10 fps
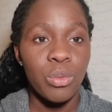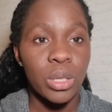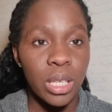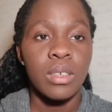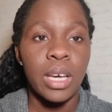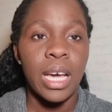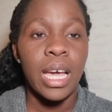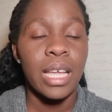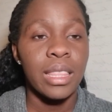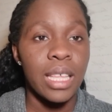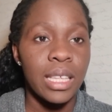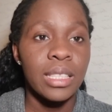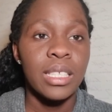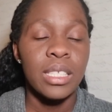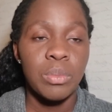And
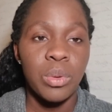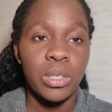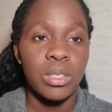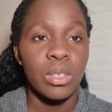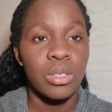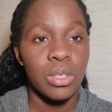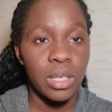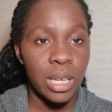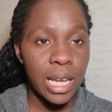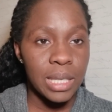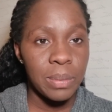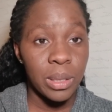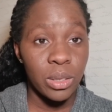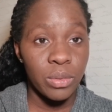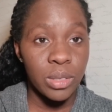then this brings us to the last
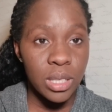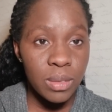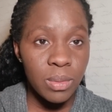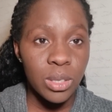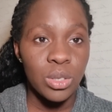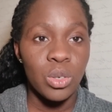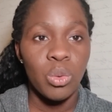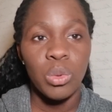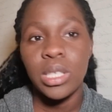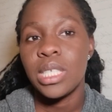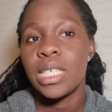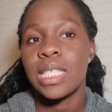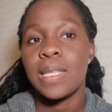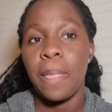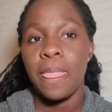part of this video, which
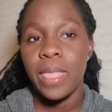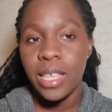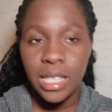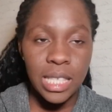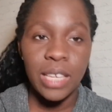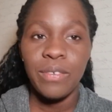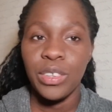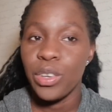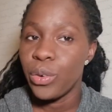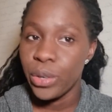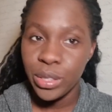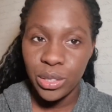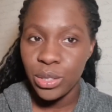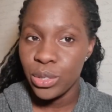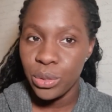is the CV you're going
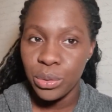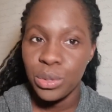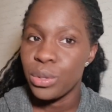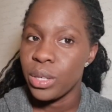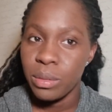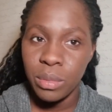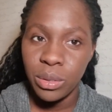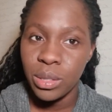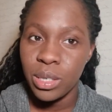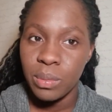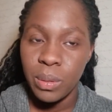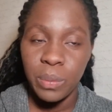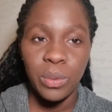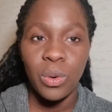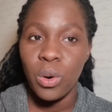to use to email these
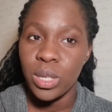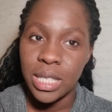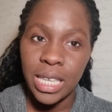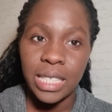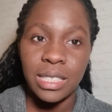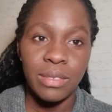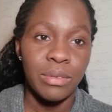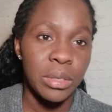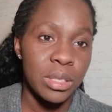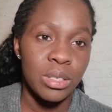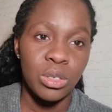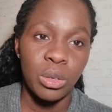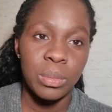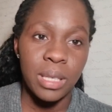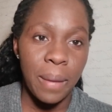people or send in for this
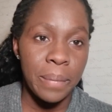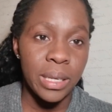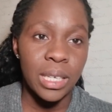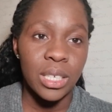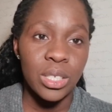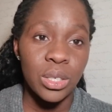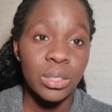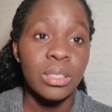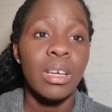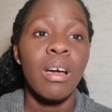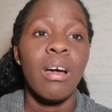jobs application.